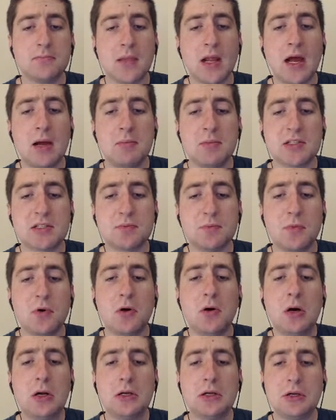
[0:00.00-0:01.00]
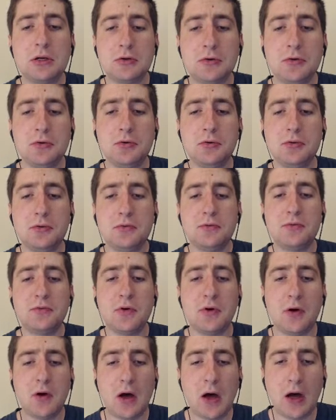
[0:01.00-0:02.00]
I must mourn too
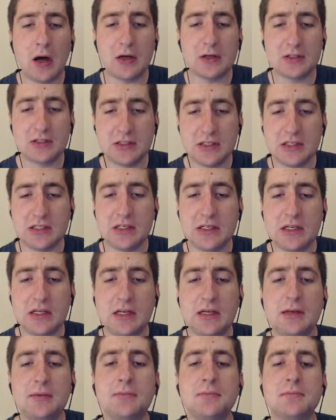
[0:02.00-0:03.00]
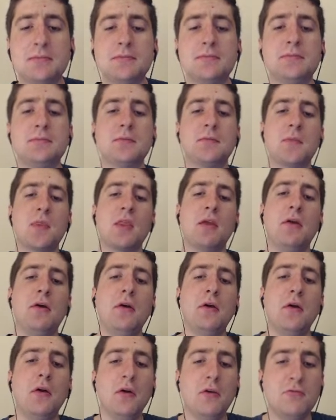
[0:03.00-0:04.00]
for our city,
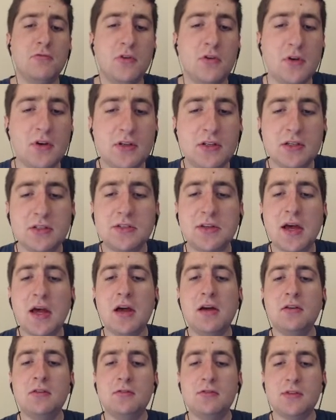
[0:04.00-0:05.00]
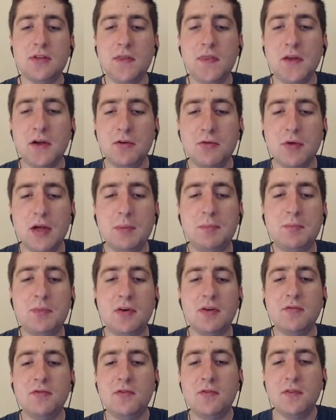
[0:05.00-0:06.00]
for it is held in the grip
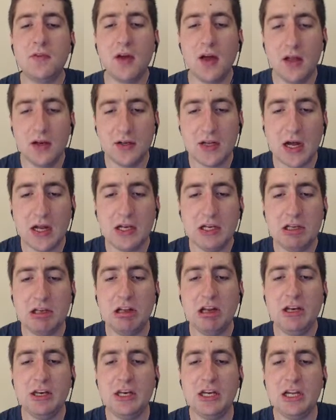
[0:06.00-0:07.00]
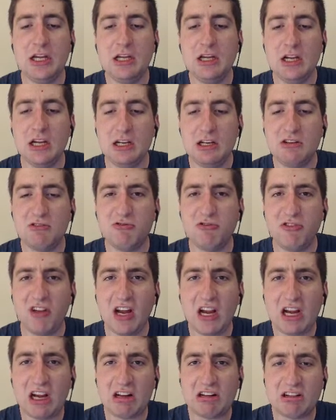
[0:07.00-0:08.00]
of Dunlending
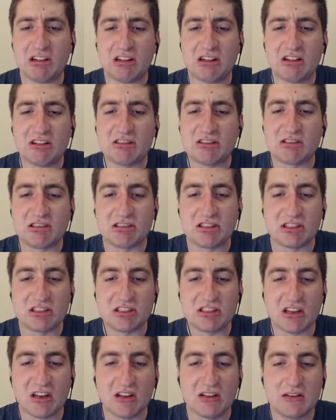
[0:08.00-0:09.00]
invaders.